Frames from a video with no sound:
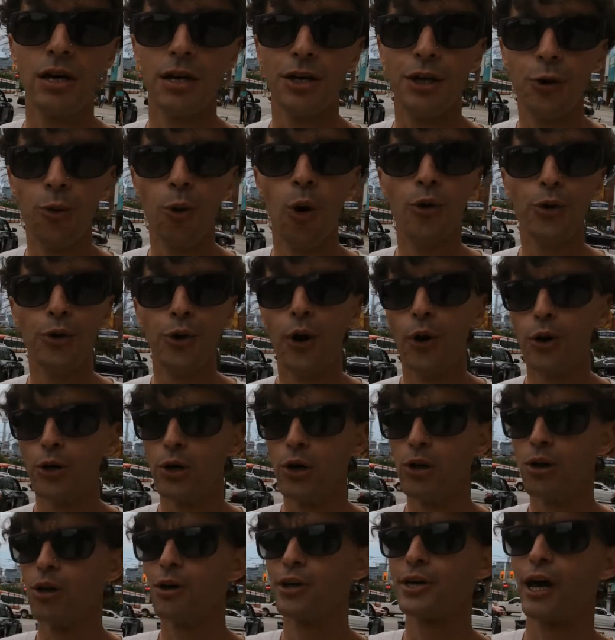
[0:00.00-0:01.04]
You won't know.
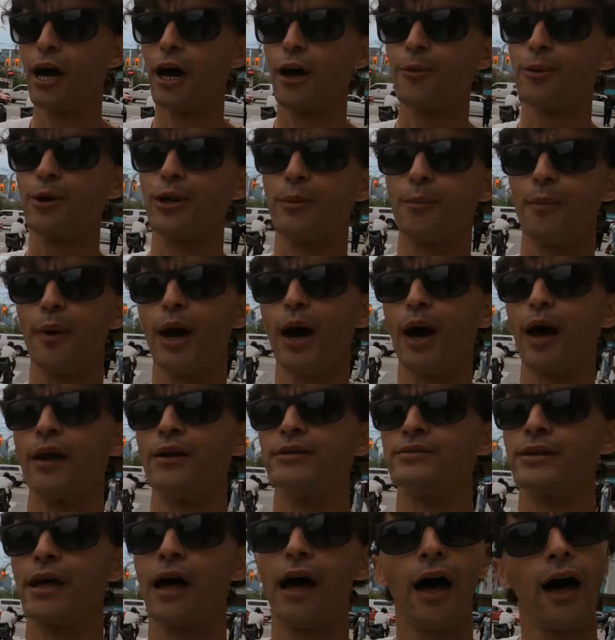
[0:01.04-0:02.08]
You'll look at it and be like, man,
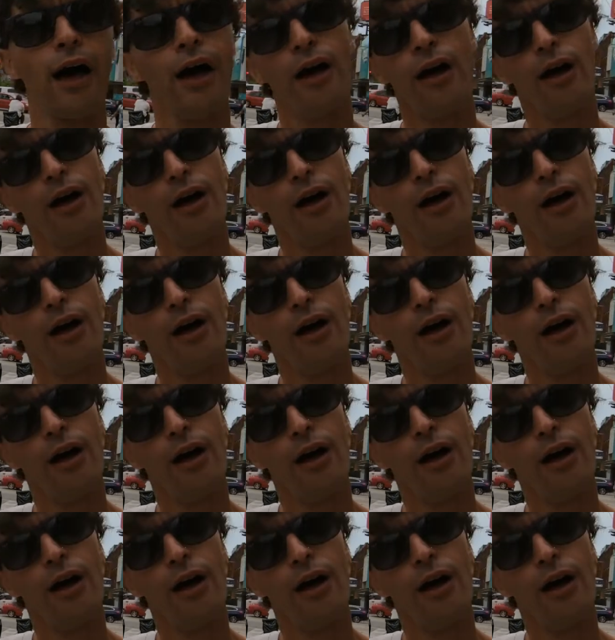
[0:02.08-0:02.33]
is that,